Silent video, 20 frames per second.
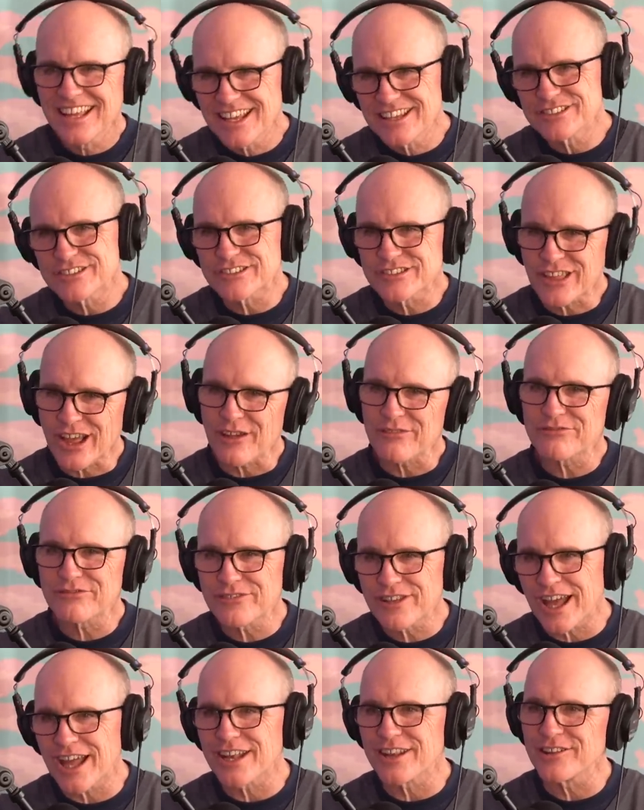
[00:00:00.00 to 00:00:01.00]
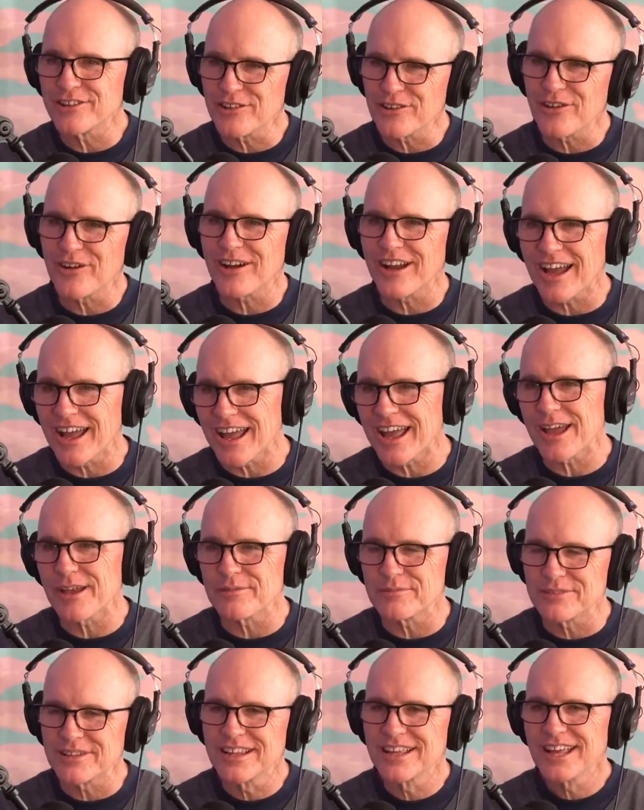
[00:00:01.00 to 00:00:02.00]
He's a tough kind of New York. I
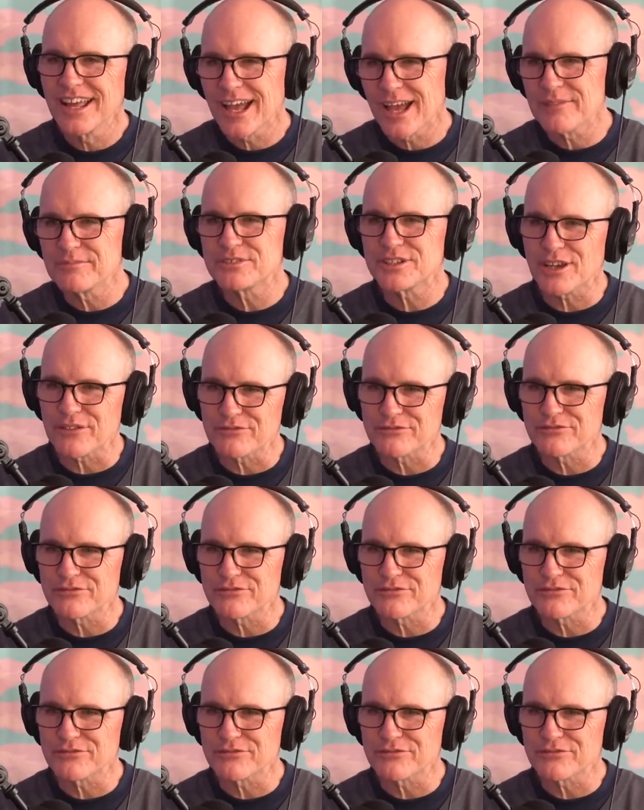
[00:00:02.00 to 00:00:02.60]
am, hey, I'm Jeff